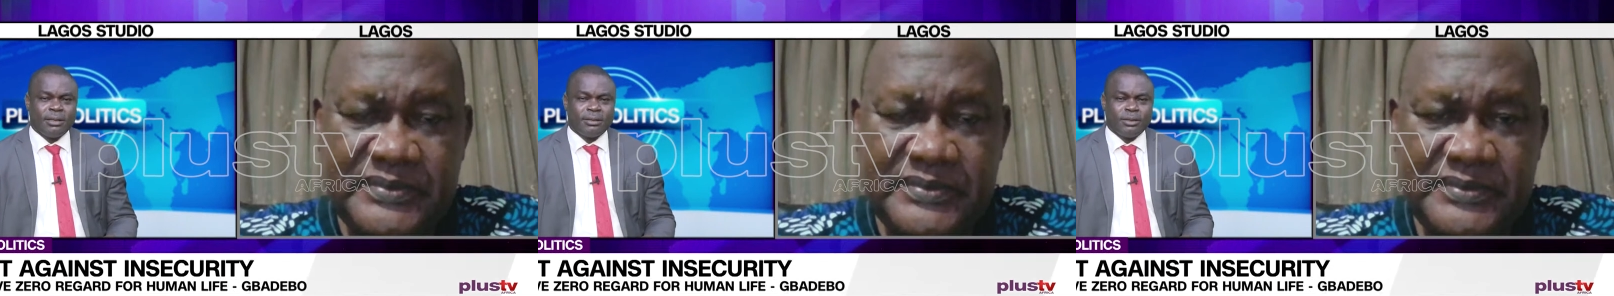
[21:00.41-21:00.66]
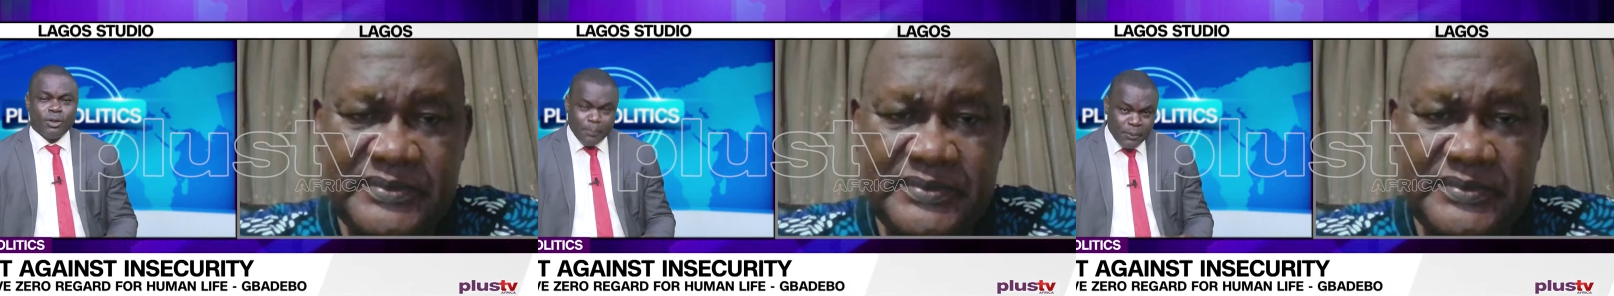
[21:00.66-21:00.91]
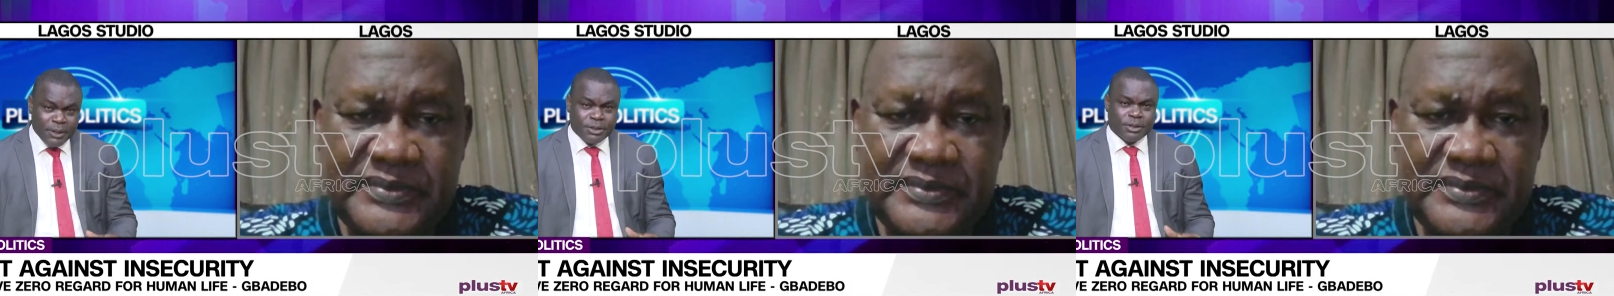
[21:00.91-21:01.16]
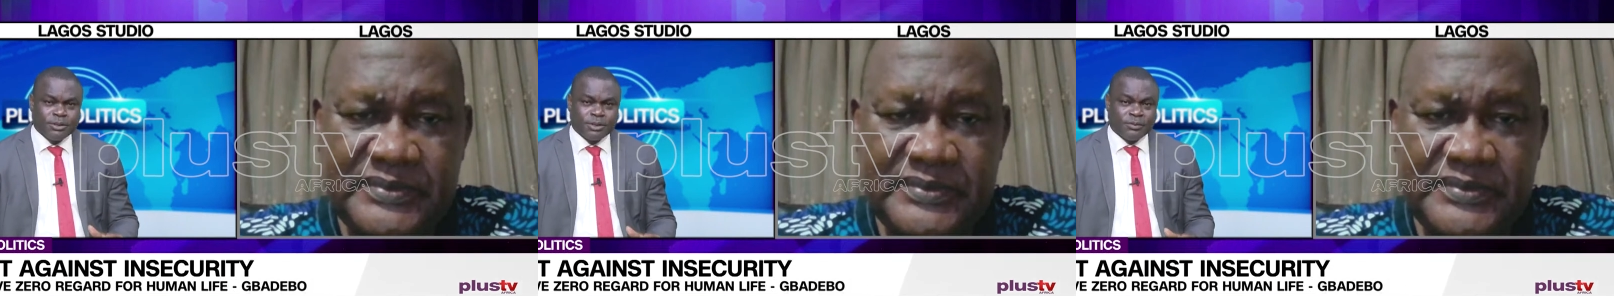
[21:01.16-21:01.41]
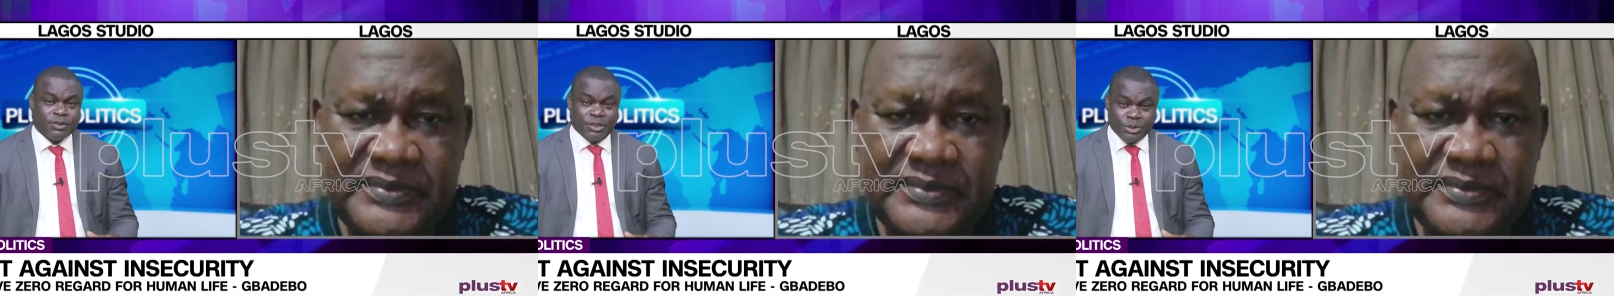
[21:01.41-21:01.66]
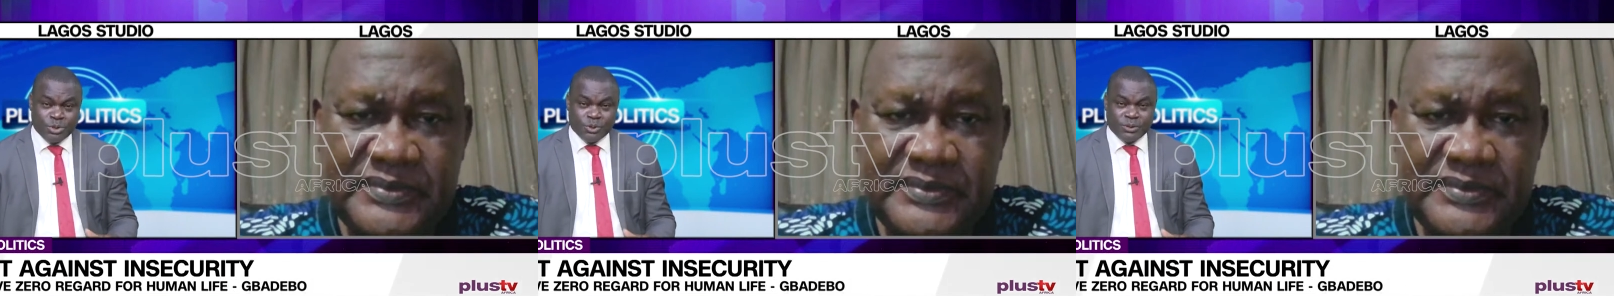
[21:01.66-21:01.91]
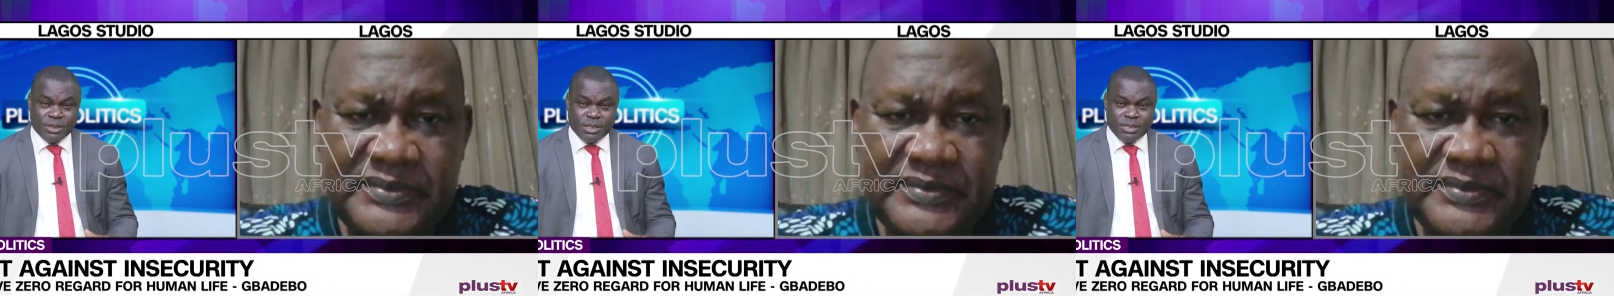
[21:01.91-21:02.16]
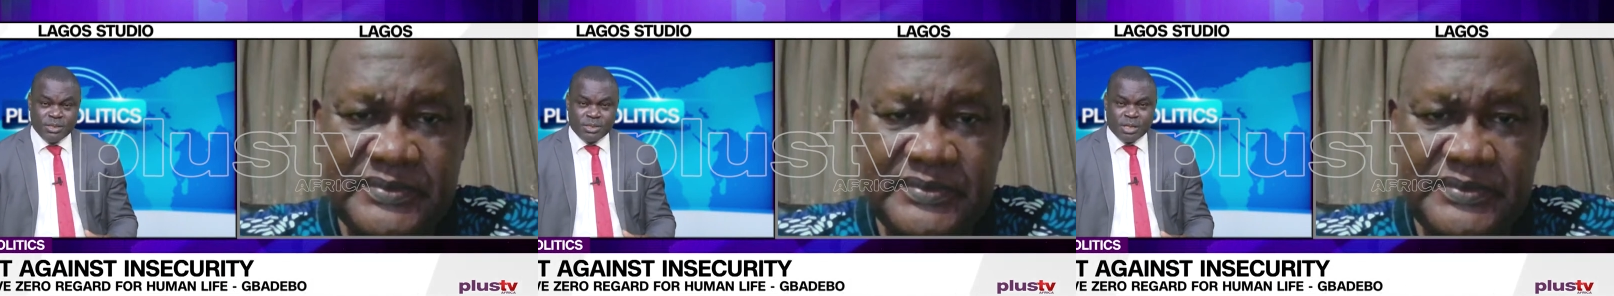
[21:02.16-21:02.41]
Speaker 1: the operations of the
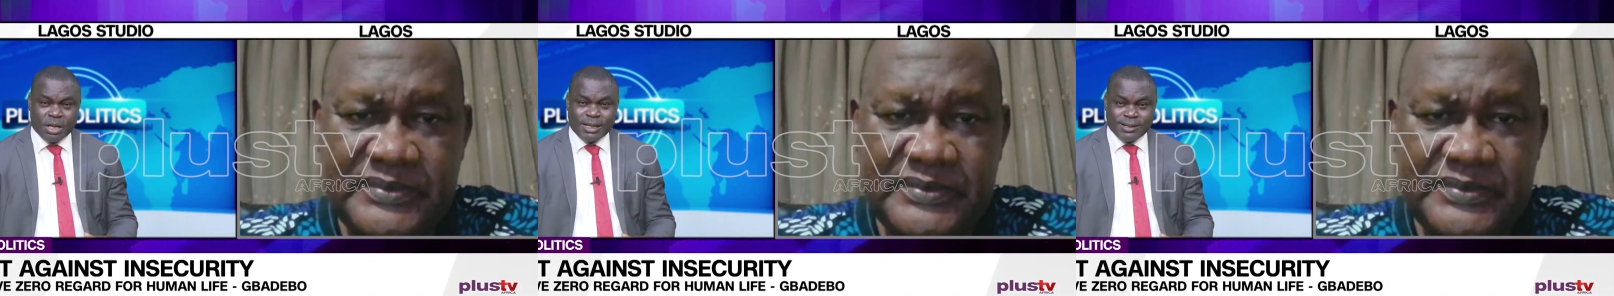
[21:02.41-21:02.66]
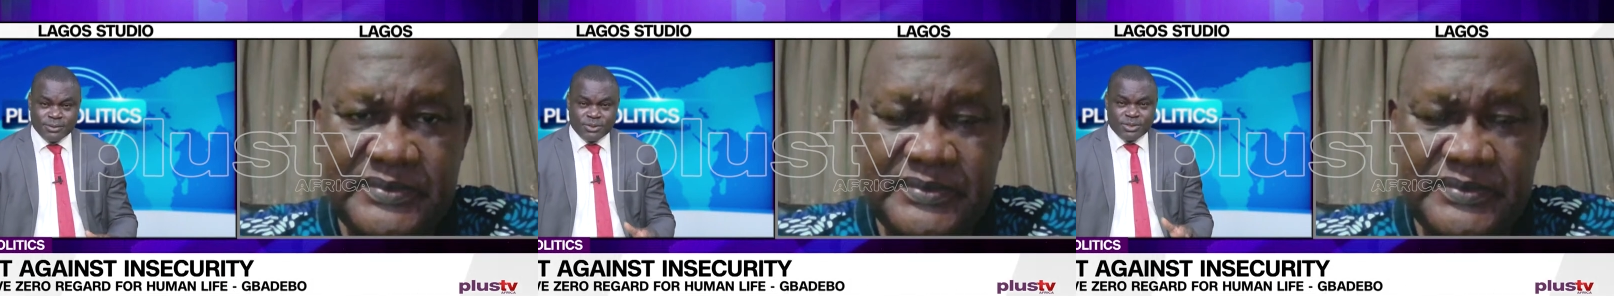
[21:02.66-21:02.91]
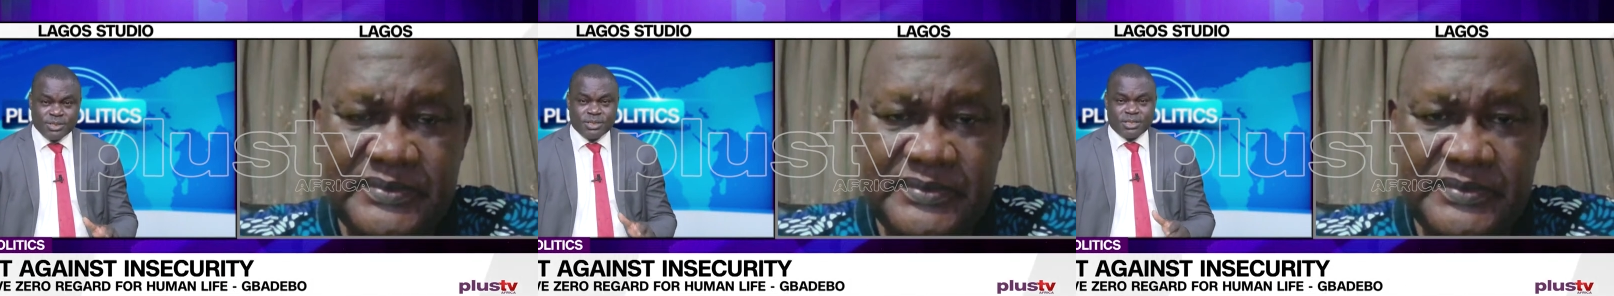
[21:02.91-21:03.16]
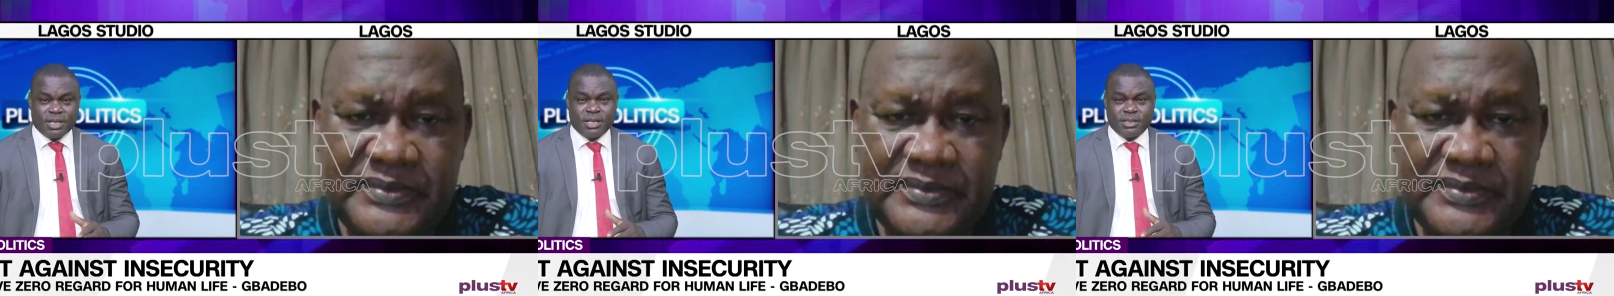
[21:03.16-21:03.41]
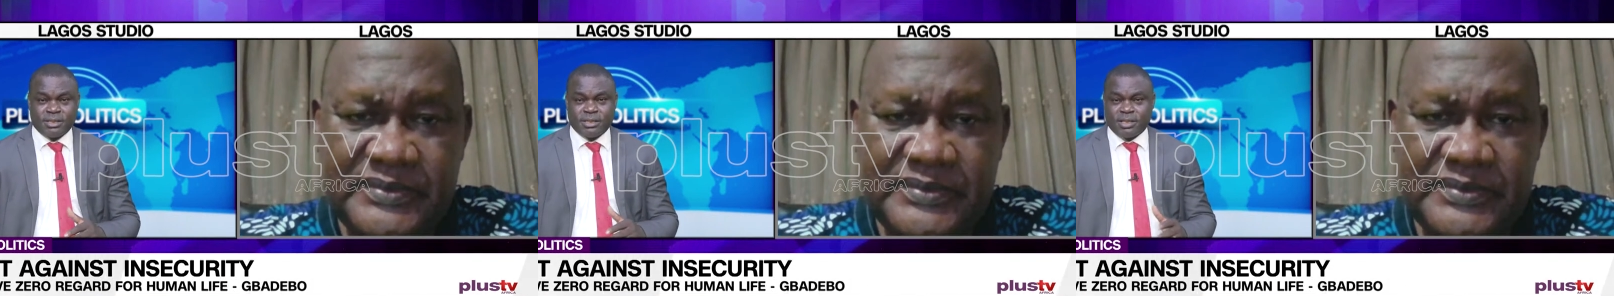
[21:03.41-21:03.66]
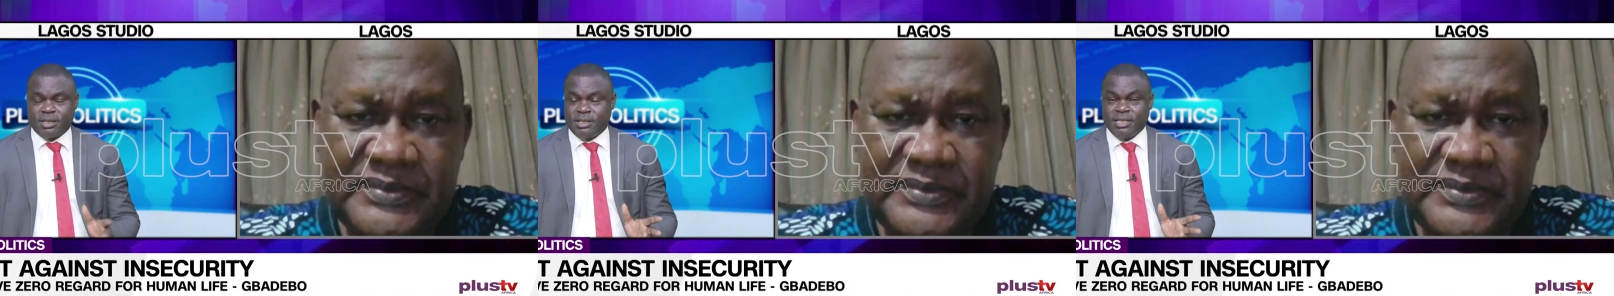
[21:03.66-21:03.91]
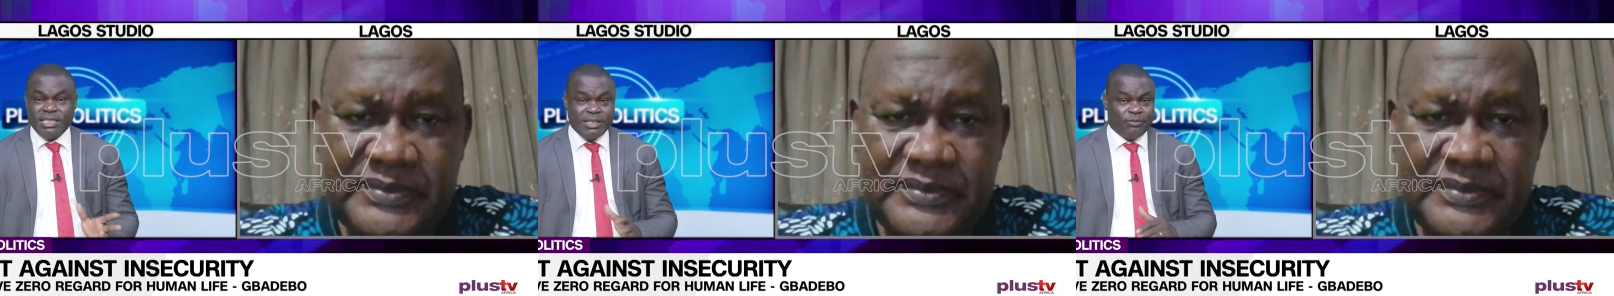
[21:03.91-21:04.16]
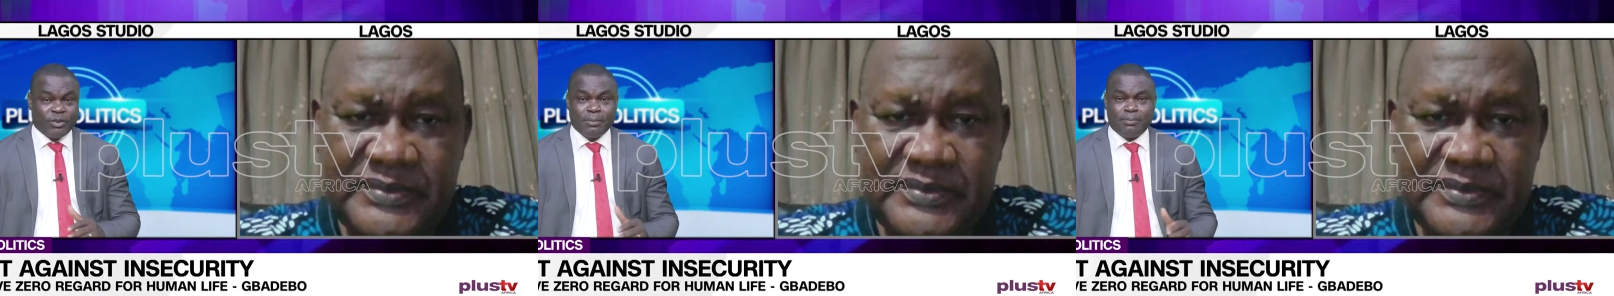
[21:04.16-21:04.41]
insurgents are consistent in different